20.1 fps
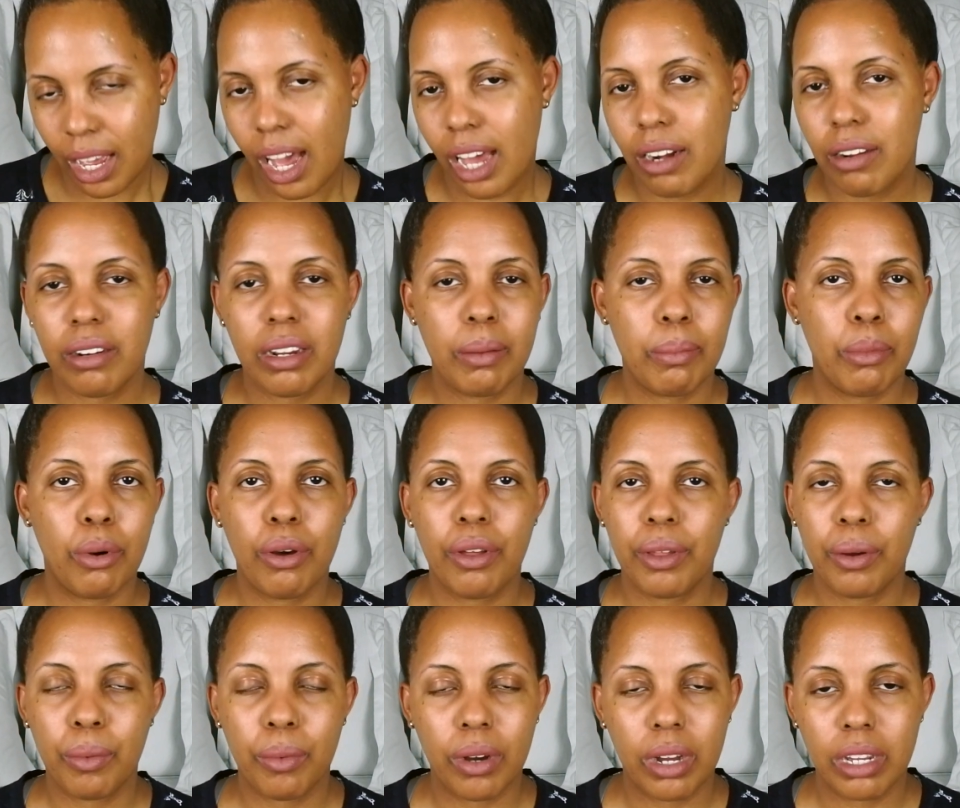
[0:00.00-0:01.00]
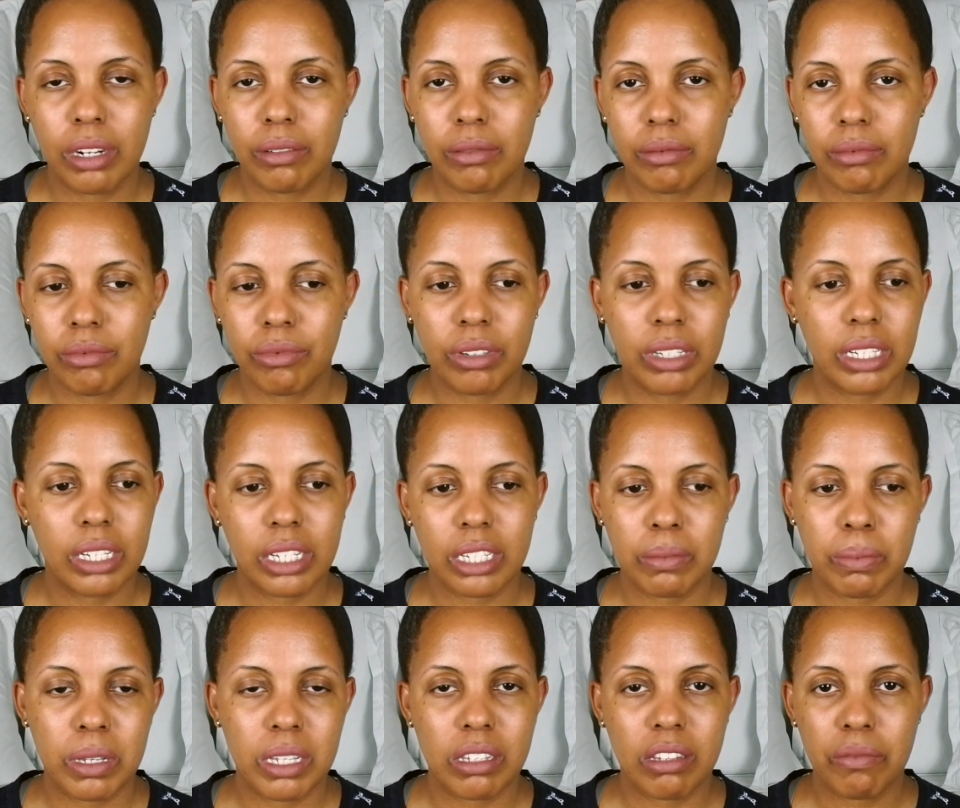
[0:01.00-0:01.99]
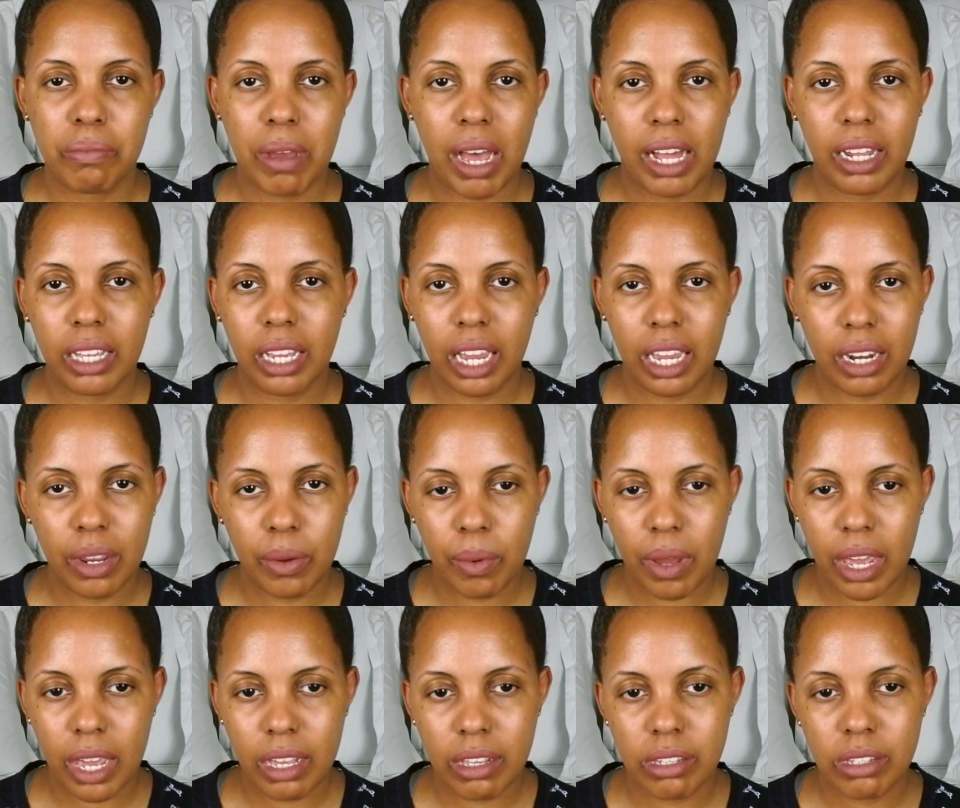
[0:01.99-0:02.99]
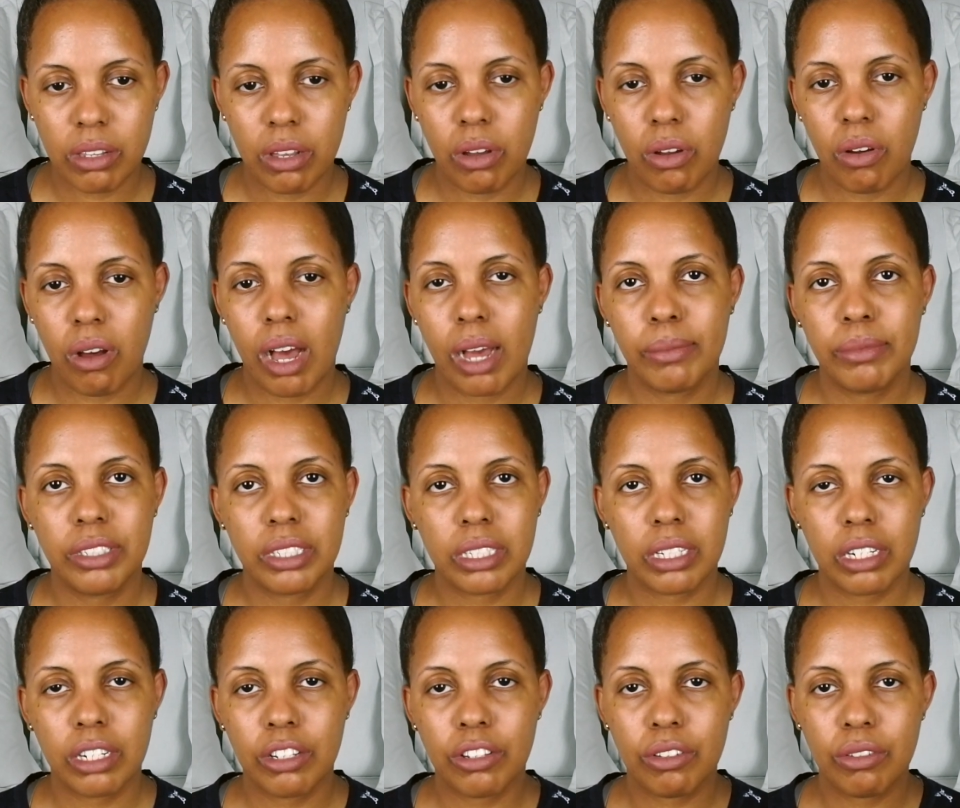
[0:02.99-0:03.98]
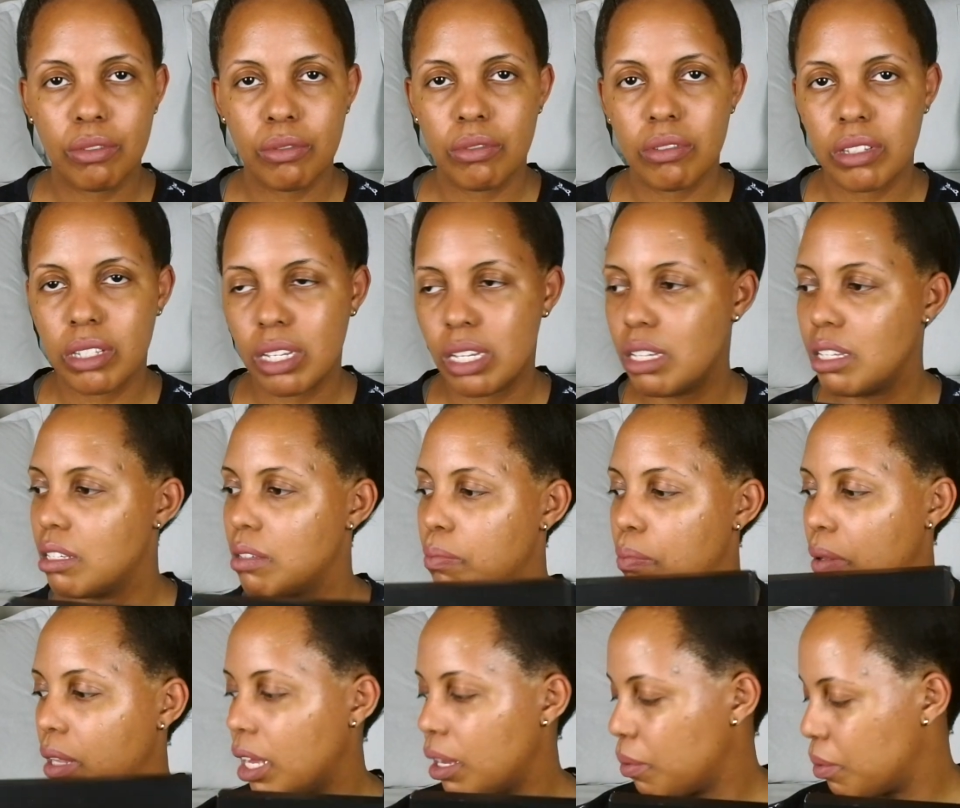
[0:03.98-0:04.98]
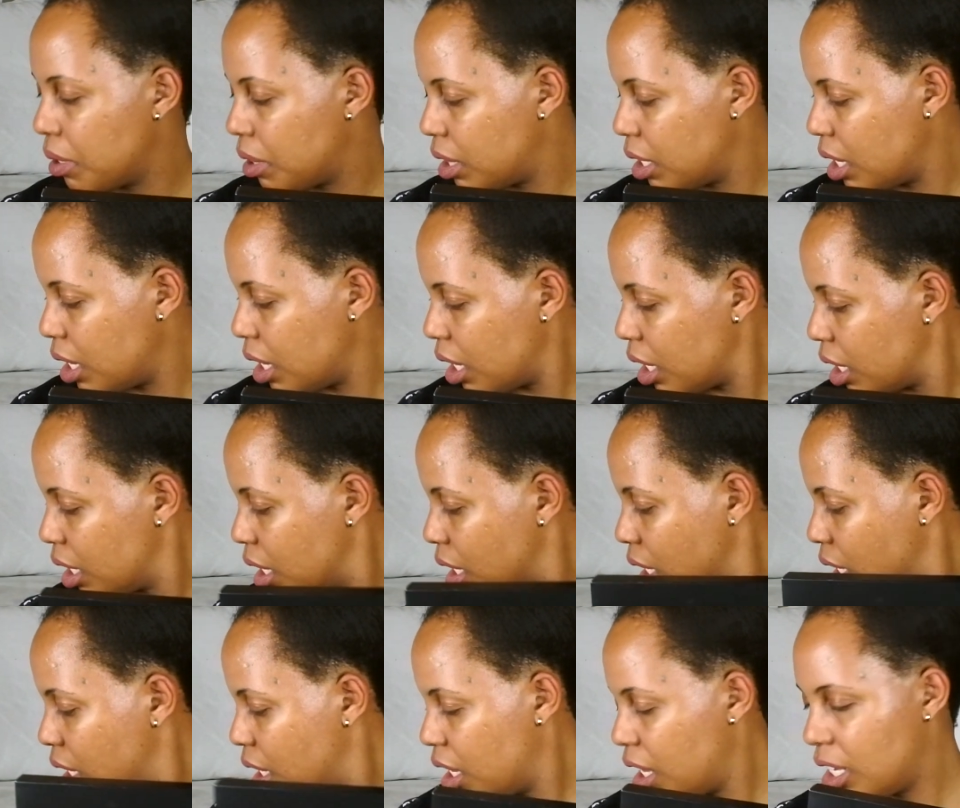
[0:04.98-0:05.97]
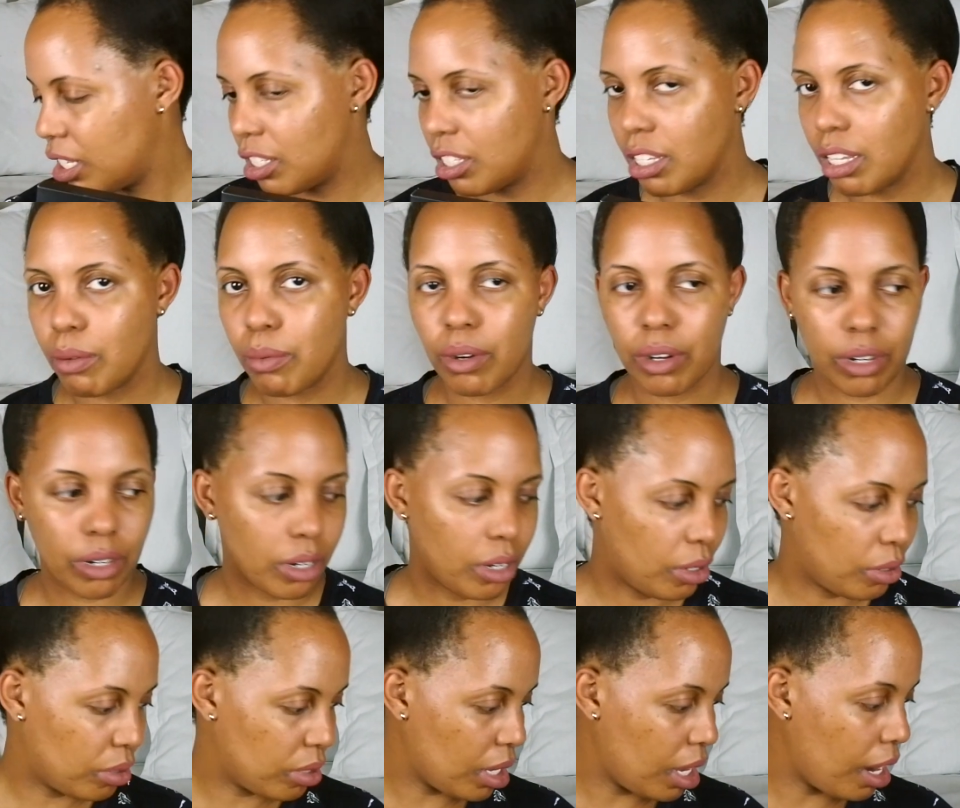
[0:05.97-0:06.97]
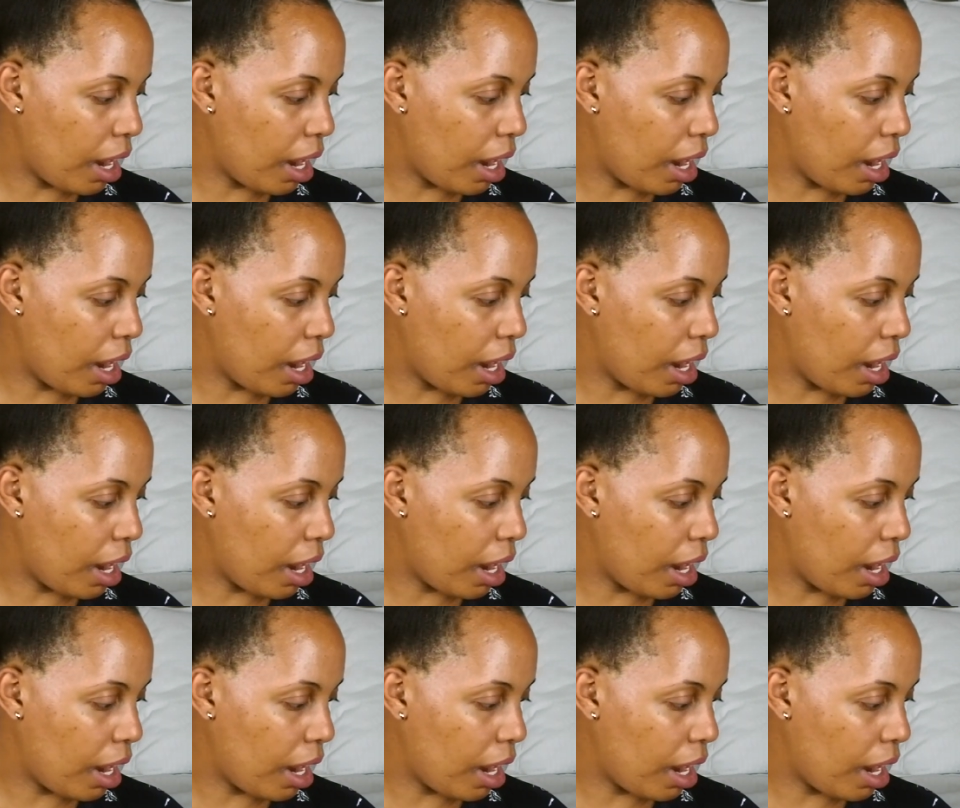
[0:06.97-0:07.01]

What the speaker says: I don't need more than one really expensive palette anyway, so I'm just going to use this, play with it, and see where it goes.